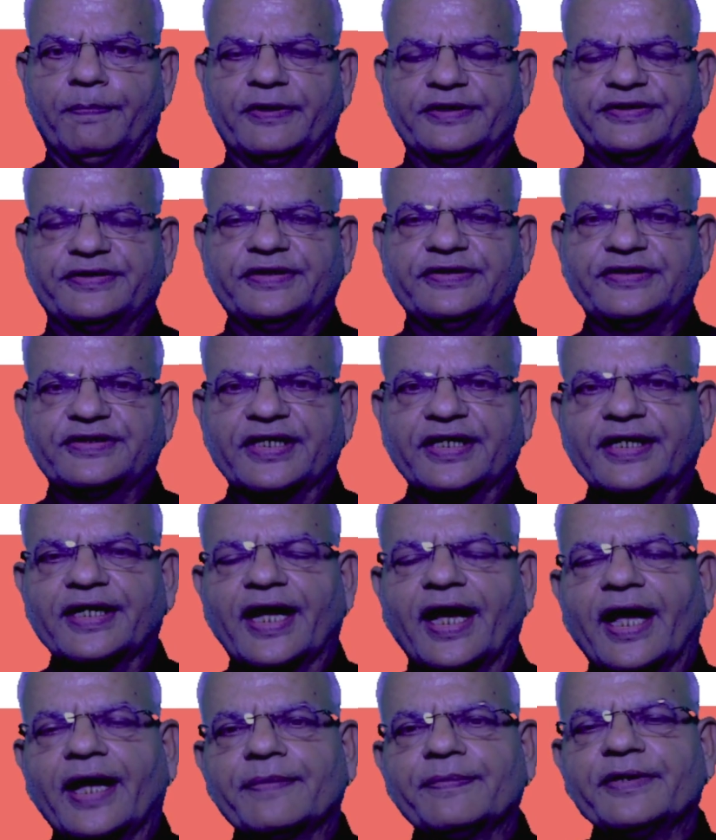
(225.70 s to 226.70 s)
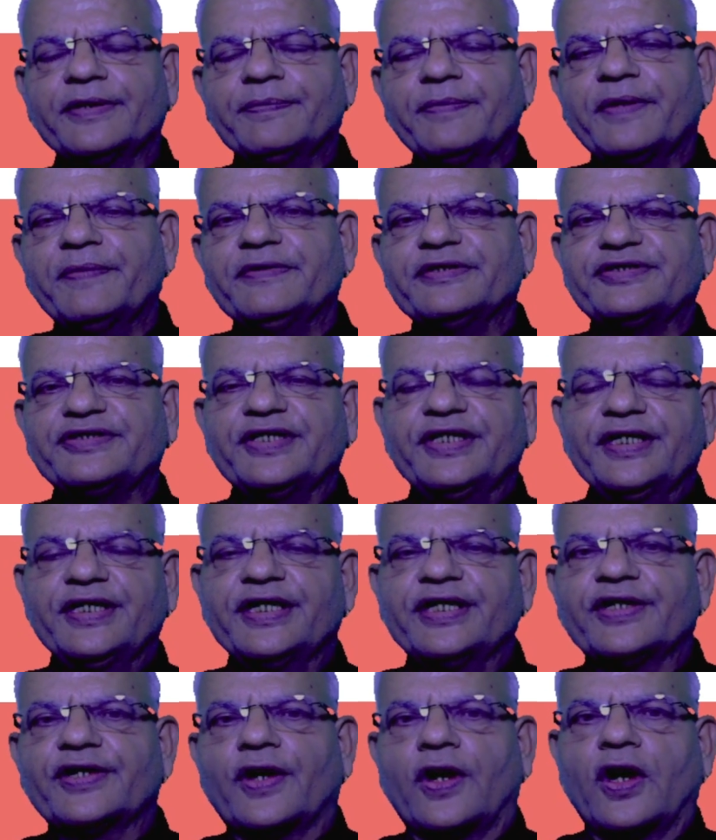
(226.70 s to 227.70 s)
Persistent hymen may be
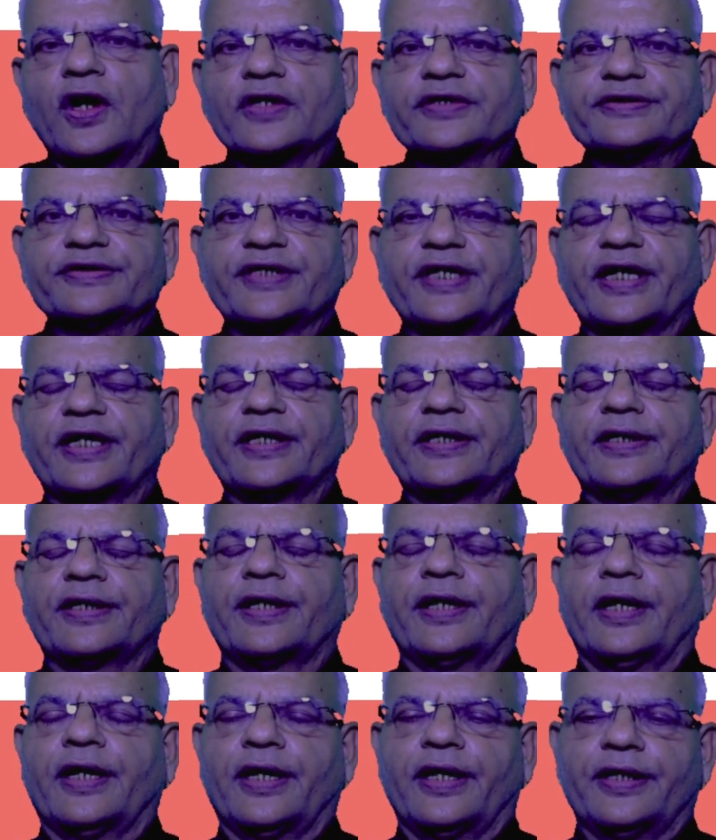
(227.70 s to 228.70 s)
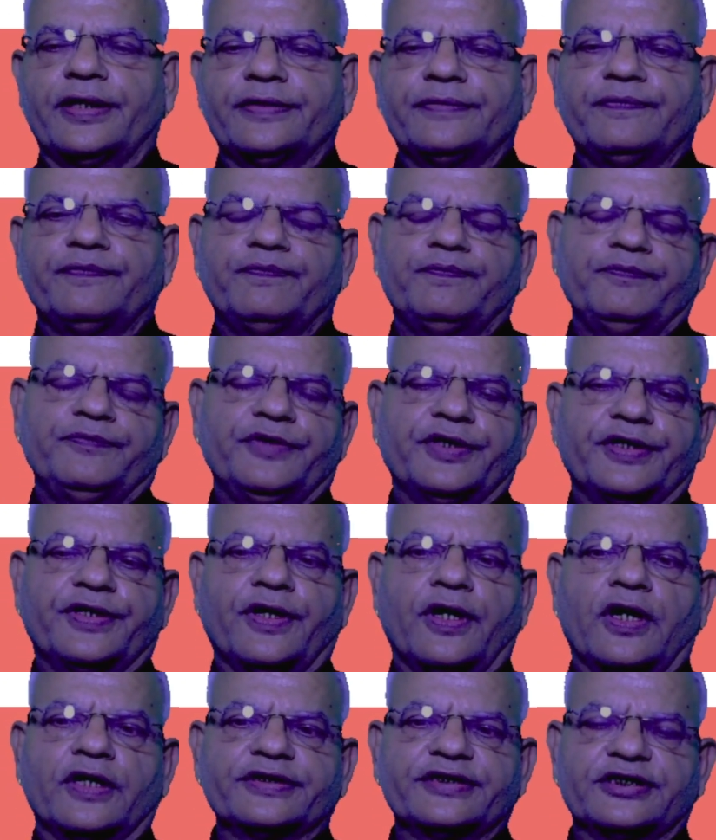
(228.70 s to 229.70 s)
seen in dogs, and the
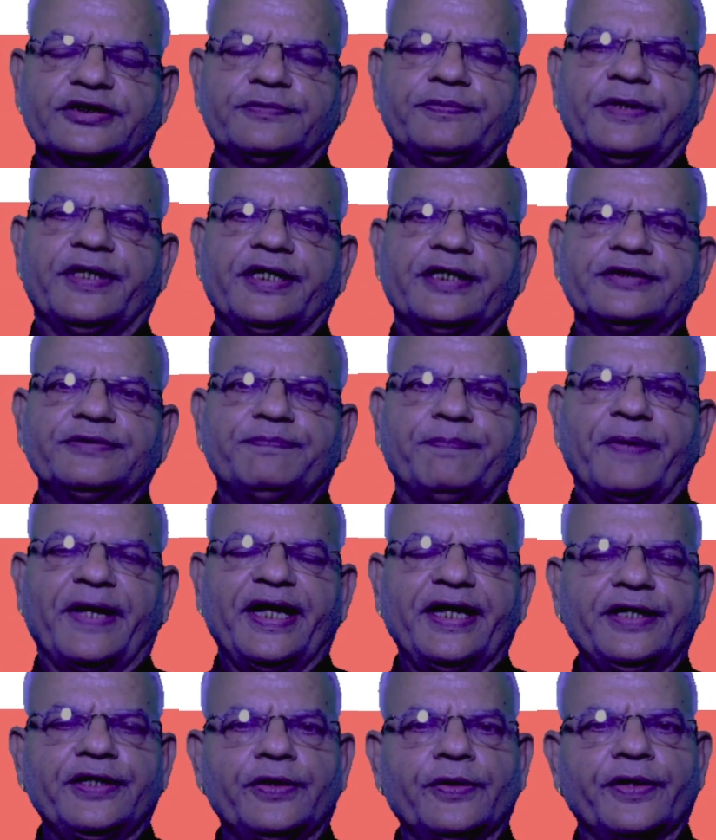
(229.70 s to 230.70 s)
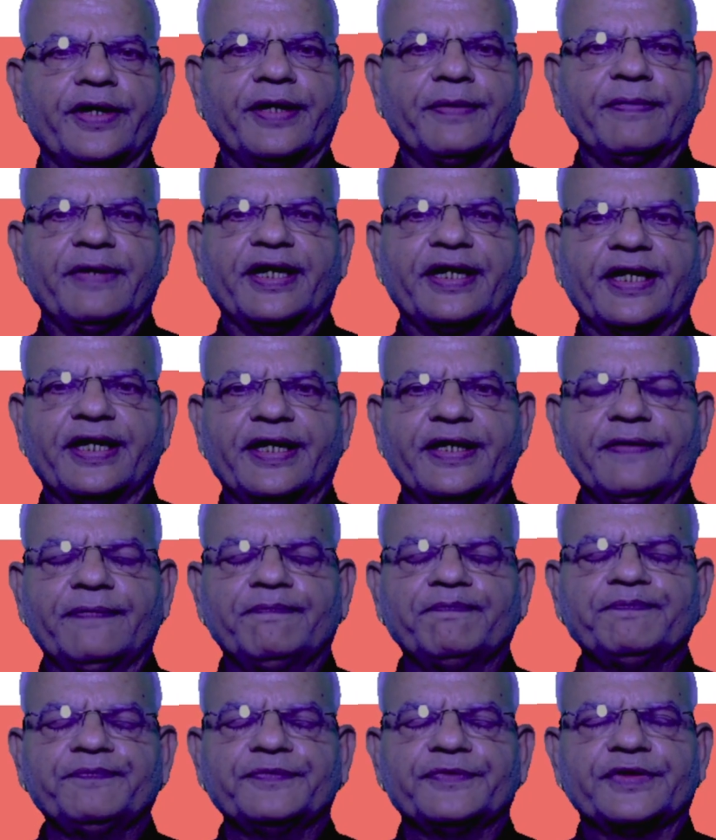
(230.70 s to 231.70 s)
dogs experience pain during mating.